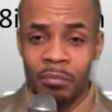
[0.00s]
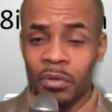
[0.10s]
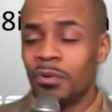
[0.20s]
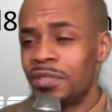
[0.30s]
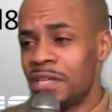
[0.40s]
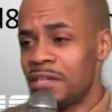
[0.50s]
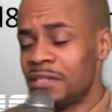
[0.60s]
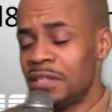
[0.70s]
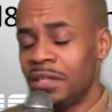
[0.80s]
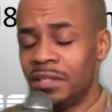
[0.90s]

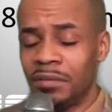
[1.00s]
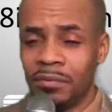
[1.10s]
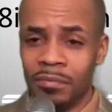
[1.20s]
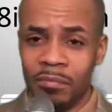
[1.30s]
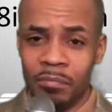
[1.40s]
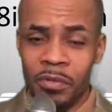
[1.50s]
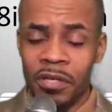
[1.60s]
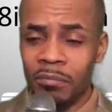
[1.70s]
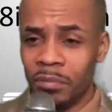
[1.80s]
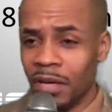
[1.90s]
protesting and
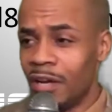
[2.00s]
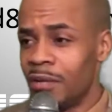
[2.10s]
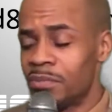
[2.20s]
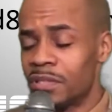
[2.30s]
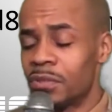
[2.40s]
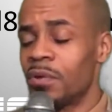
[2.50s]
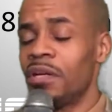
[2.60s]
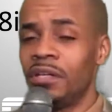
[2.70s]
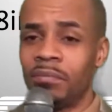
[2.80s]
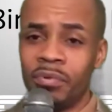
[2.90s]
putting bombs and
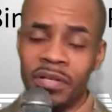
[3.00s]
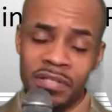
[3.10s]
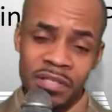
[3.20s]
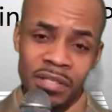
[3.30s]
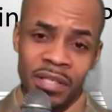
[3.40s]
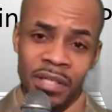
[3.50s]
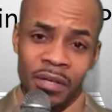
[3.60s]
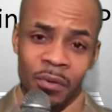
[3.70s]
threatening the president.